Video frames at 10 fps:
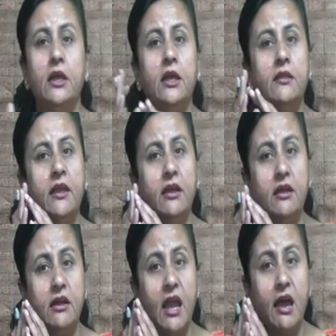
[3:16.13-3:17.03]
The
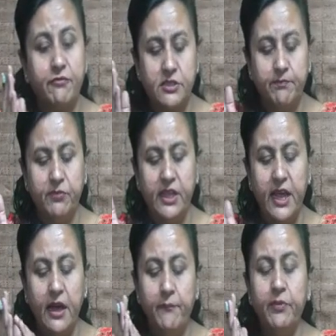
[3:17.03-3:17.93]
gloves, they
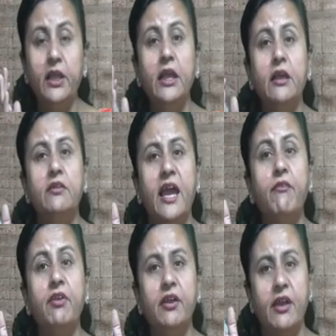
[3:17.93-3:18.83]

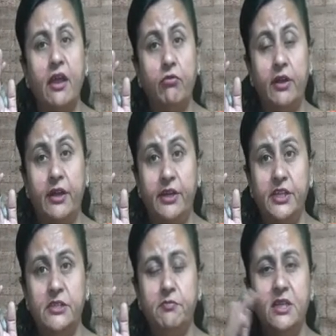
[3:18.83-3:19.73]
have
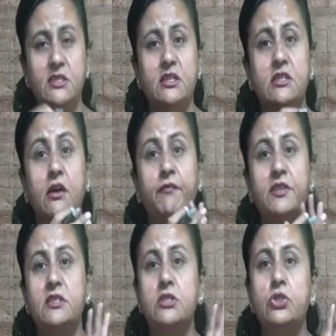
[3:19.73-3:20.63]
irregularities, means the
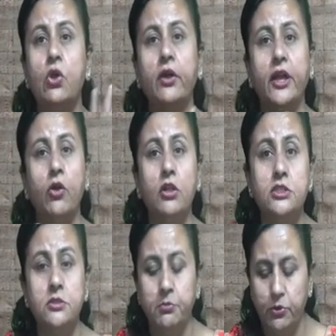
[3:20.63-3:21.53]
surface is not at all
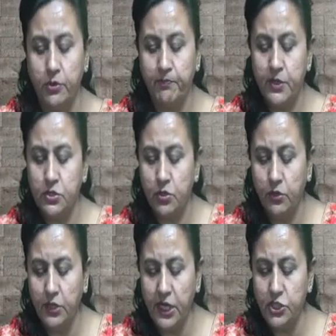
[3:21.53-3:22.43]
smooth.
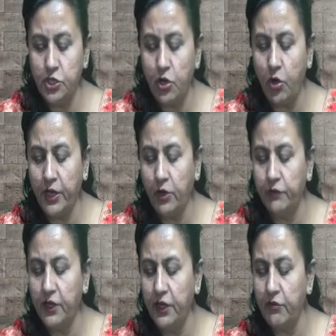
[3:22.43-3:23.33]
So the interlocking
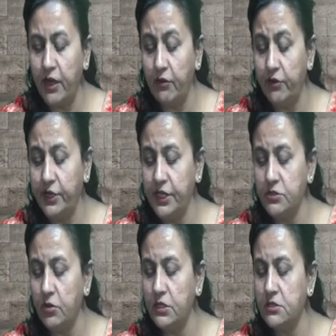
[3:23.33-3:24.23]
of the irregularities
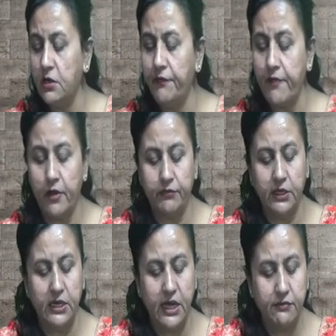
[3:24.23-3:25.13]
on the surface of the
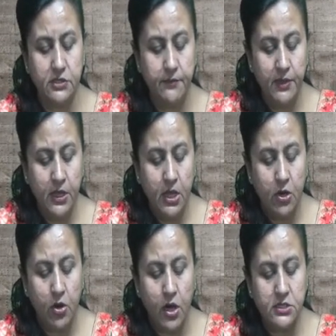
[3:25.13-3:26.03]
gloves
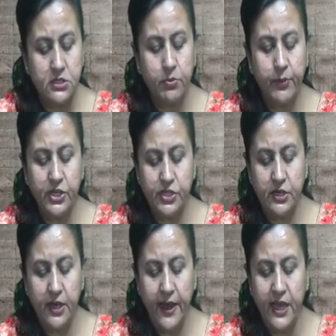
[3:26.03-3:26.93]
causes friction,
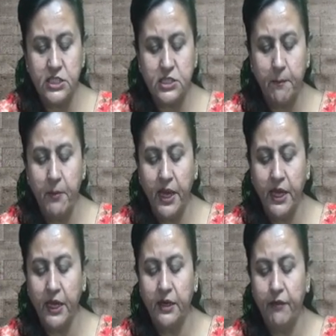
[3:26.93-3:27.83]
hence
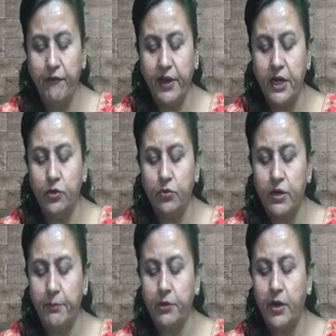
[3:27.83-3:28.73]
making it difficult to
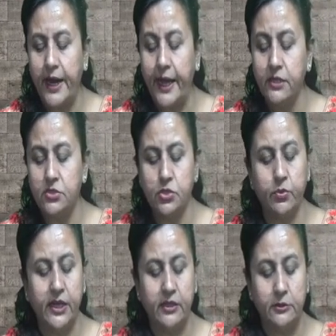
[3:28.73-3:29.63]
rub your hands
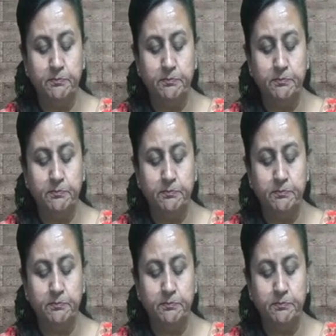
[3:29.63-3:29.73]
together.